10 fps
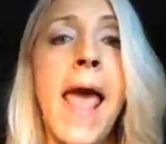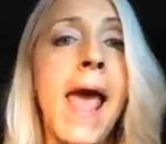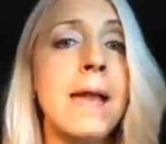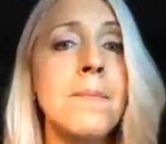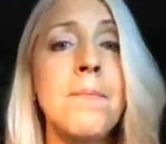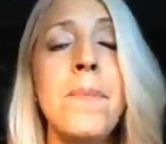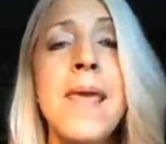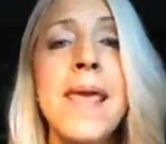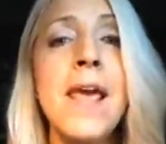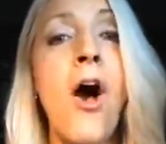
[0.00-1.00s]
and
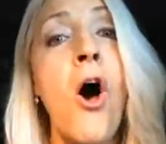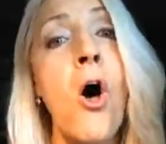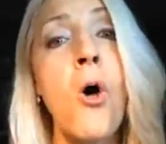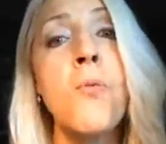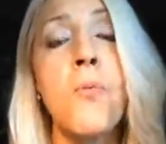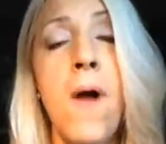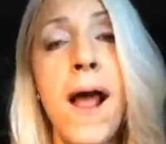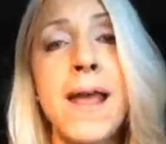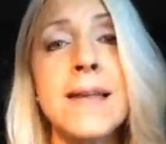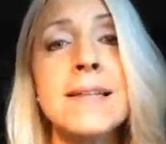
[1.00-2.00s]
be all
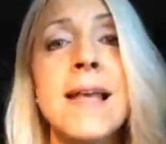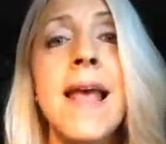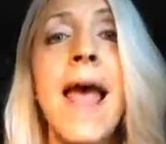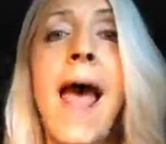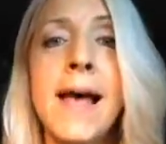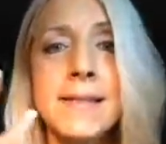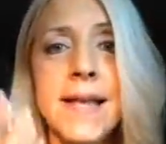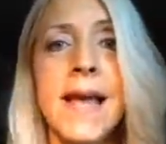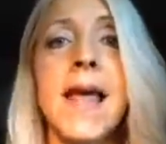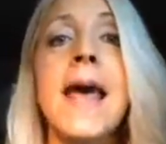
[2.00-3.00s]
right as
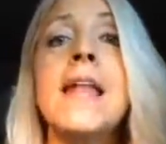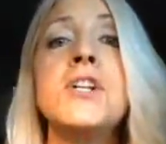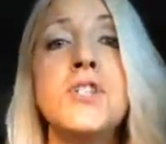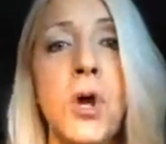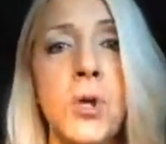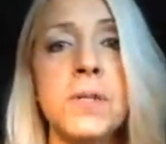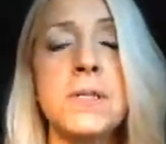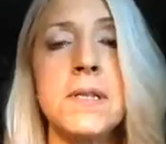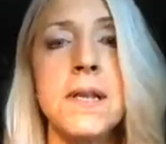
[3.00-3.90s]
an adult,